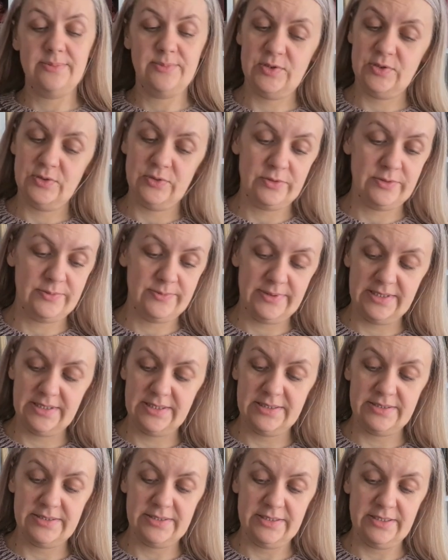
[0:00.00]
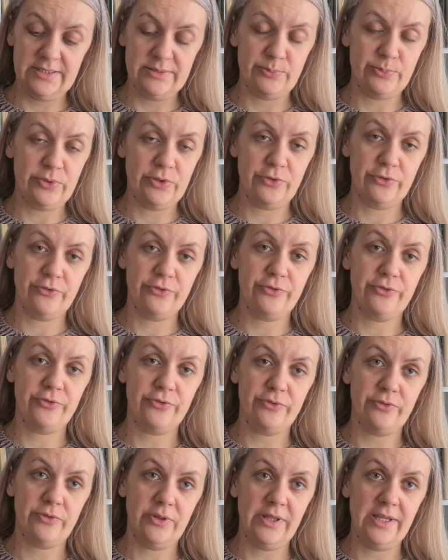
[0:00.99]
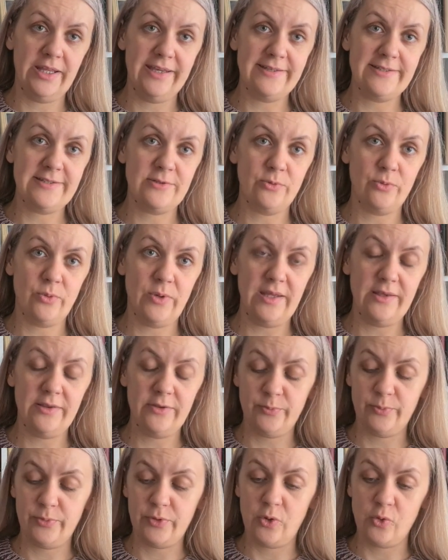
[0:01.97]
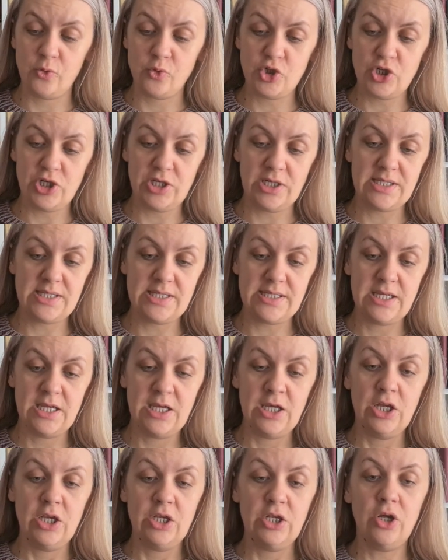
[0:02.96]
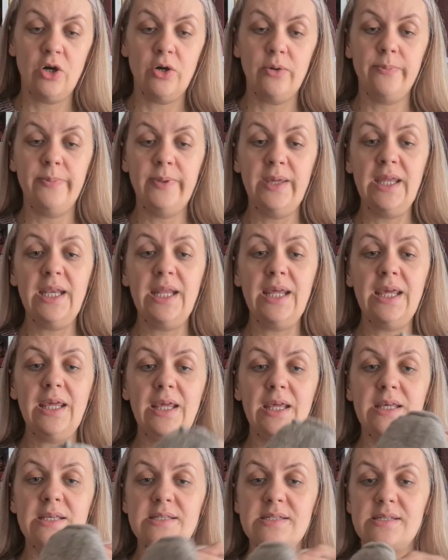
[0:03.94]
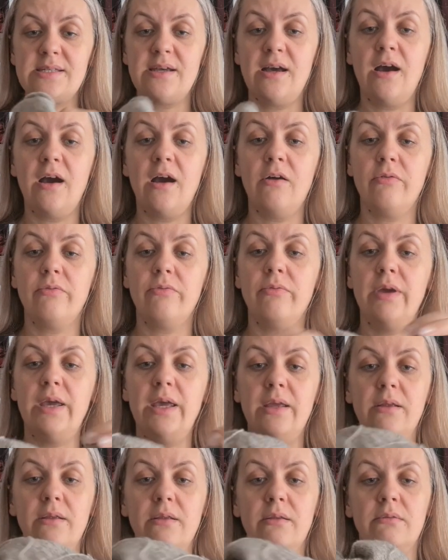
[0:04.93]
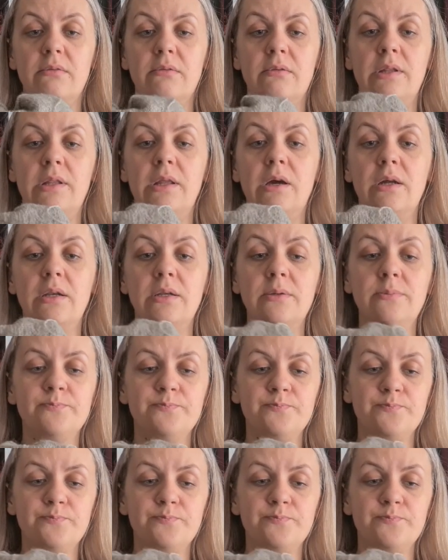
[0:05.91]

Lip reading: soon because they are both lace weight projects. No, beanie is halfway done.